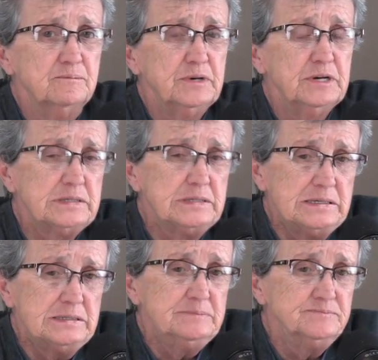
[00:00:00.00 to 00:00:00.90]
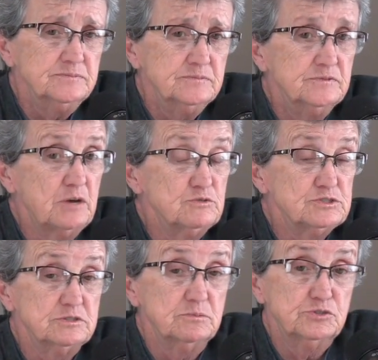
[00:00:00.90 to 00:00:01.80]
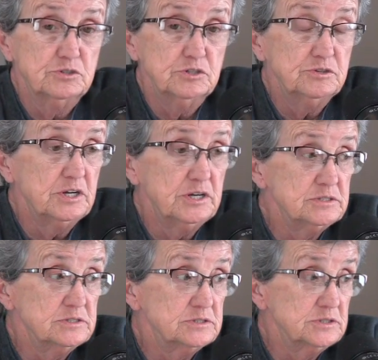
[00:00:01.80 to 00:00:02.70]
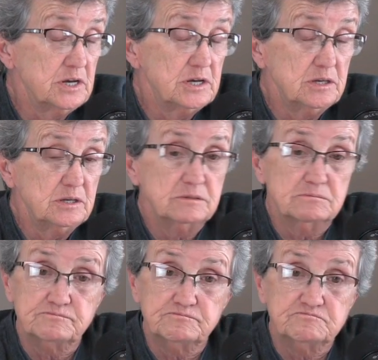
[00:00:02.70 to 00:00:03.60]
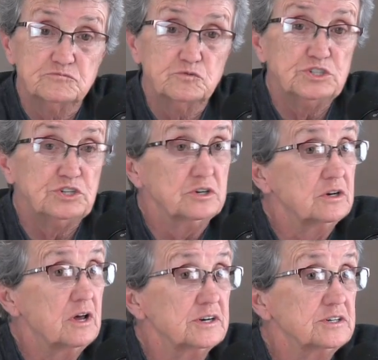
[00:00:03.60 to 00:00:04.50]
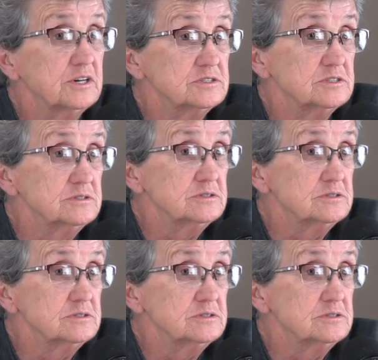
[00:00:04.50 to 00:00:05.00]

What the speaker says: But there was some good things said, and we took a lot of cussings.